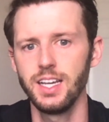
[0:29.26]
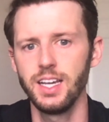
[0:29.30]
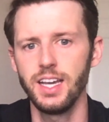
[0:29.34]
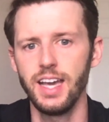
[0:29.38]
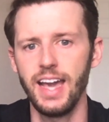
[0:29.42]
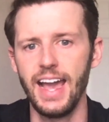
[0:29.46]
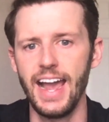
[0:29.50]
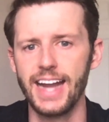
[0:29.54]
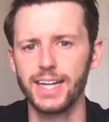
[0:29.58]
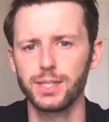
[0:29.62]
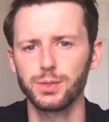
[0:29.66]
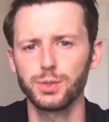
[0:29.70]

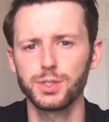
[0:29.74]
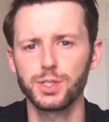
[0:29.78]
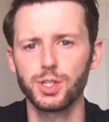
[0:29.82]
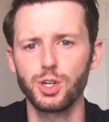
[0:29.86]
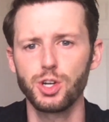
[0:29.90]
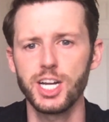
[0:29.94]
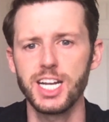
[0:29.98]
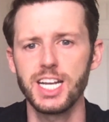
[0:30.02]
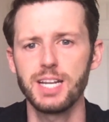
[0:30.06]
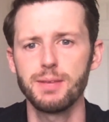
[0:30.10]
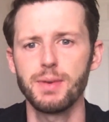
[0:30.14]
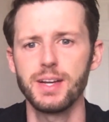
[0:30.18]
ACT was
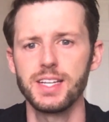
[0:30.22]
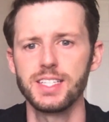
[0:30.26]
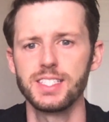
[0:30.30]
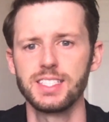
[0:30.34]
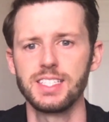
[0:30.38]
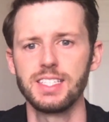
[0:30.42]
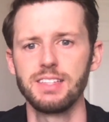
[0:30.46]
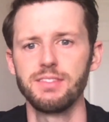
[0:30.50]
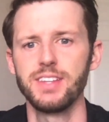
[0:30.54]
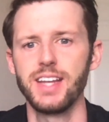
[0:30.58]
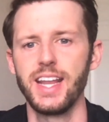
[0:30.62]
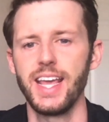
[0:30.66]
created by
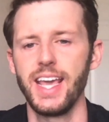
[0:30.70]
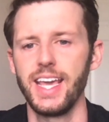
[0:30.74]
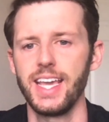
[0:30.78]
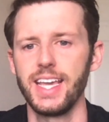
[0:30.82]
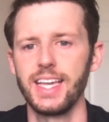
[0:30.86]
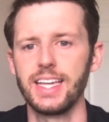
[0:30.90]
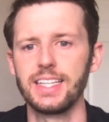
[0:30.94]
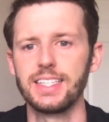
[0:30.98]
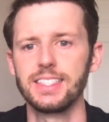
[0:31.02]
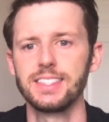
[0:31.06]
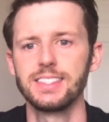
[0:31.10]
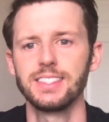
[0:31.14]
Stephen
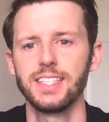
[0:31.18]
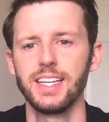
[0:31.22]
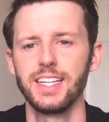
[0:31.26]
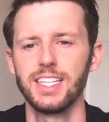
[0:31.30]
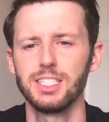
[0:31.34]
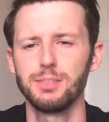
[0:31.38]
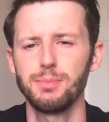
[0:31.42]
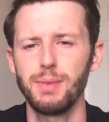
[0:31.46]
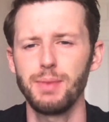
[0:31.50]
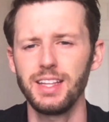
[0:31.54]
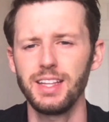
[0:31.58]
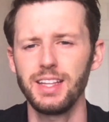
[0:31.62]
Hayes and is
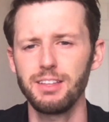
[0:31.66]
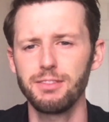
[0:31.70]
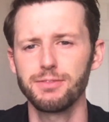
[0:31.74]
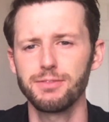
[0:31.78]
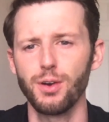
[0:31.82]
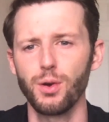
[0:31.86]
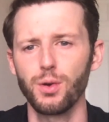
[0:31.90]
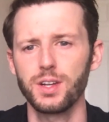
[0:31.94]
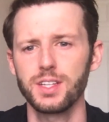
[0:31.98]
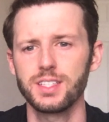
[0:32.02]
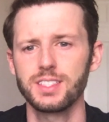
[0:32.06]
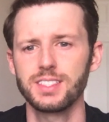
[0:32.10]
mainly
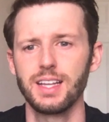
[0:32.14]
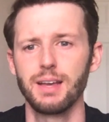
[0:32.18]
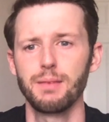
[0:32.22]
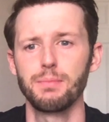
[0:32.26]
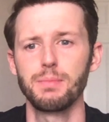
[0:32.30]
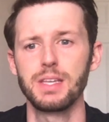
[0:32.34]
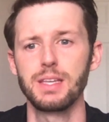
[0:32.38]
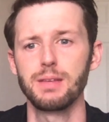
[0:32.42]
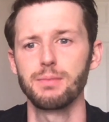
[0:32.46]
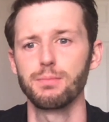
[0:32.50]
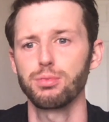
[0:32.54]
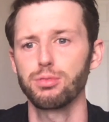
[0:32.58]
focused on
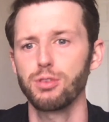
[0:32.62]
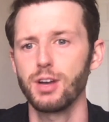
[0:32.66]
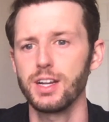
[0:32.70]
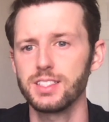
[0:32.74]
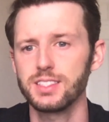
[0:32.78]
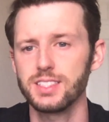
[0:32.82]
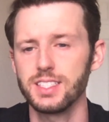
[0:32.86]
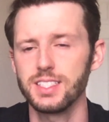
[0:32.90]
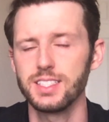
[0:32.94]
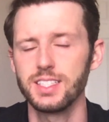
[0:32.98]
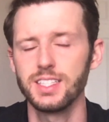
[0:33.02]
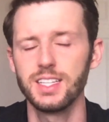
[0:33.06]
being
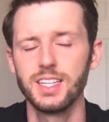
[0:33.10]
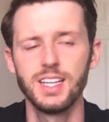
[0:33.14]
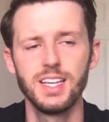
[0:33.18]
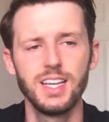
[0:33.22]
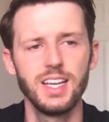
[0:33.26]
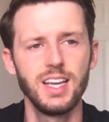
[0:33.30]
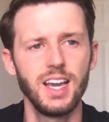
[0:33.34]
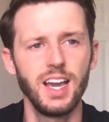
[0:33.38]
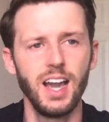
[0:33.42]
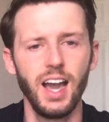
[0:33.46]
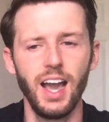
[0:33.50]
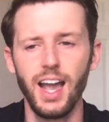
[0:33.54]
present,
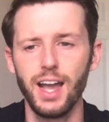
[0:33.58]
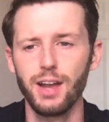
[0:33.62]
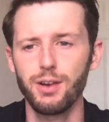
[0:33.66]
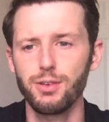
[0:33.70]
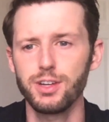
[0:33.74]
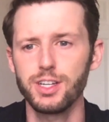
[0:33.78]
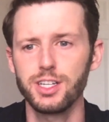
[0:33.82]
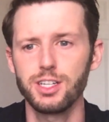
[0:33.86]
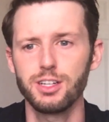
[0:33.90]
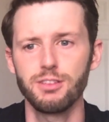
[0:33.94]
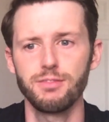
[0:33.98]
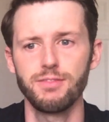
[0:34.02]

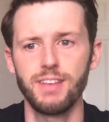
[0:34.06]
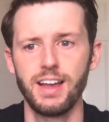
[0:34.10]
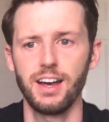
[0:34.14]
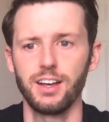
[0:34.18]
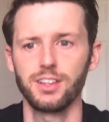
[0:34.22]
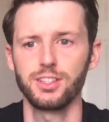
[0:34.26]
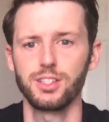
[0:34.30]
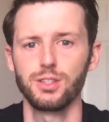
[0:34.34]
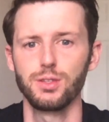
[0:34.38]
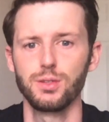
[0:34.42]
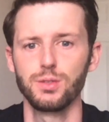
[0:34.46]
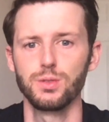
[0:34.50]
honoring your
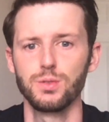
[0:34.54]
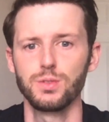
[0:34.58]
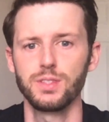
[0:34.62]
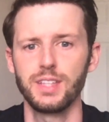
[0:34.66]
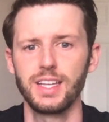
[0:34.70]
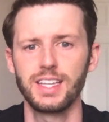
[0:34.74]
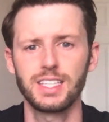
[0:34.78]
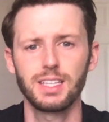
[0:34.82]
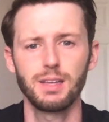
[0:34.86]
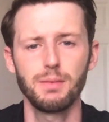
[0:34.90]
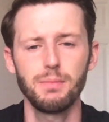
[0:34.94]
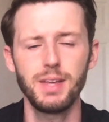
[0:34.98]
values, and
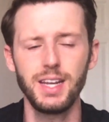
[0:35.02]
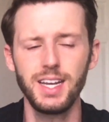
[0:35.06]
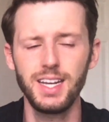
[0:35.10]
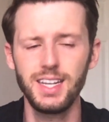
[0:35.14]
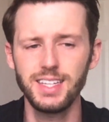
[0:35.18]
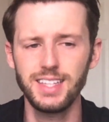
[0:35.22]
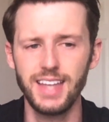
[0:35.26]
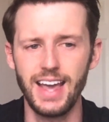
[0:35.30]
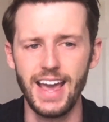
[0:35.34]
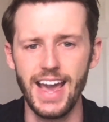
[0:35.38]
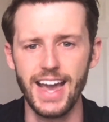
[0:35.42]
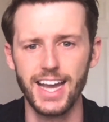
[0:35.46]
committing
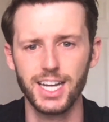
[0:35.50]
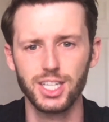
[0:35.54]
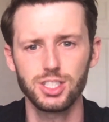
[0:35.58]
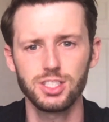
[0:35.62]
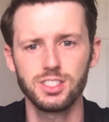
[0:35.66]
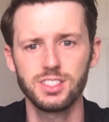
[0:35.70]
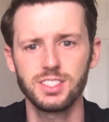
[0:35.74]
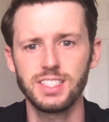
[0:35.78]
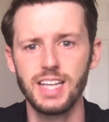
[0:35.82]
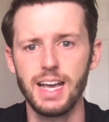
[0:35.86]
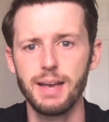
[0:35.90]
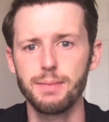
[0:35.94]
to action
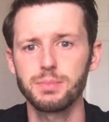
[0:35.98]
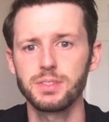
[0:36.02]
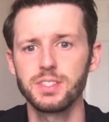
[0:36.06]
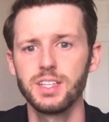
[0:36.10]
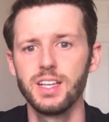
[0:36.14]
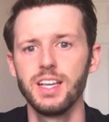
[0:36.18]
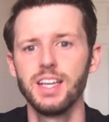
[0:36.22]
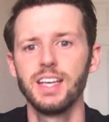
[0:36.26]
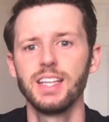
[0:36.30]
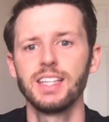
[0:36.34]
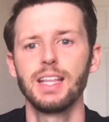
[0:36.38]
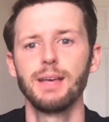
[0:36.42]
steps
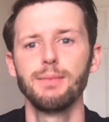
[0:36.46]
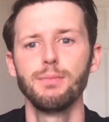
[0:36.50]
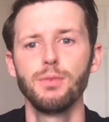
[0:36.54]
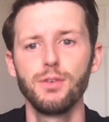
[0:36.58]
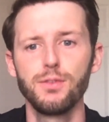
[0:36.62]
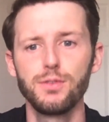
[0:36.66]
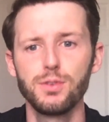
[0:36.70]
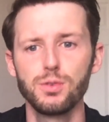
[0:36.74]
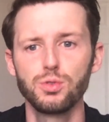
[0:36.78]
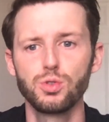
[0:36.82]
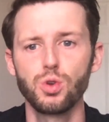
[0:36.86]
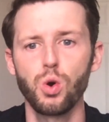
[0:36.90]
that move
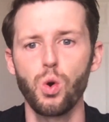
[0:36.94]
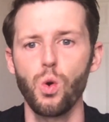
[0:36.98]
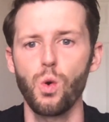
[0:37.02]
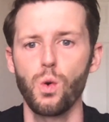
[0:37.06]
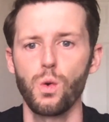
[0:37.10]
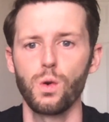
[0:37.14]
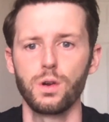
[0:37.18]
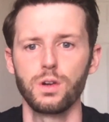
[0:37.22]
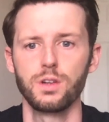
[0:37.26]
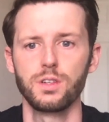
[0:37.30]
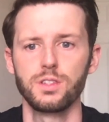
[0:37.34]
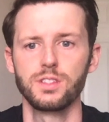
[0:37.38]
you
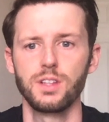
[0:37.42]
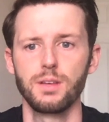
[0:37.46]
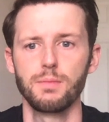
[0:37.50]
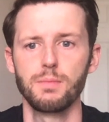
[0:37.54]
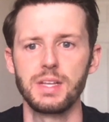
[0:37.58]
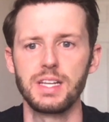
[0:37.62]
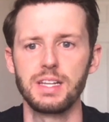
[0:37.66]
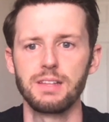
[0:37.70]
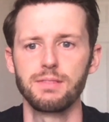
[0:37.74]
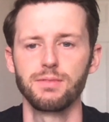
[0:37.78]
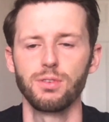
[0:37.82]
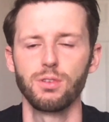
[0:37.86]
towards a
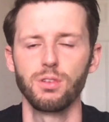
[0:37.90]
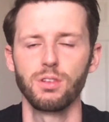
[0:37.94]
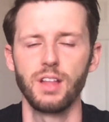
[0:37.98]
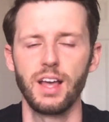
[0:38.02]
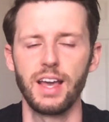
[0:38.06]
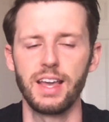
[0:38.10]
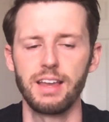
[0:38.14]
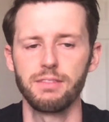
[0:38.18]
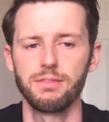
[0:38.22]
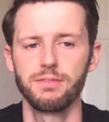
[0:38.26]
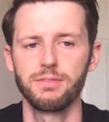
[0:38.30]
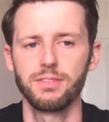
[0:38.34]
meaningful
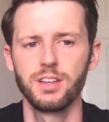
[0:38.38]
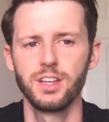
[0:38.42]
life.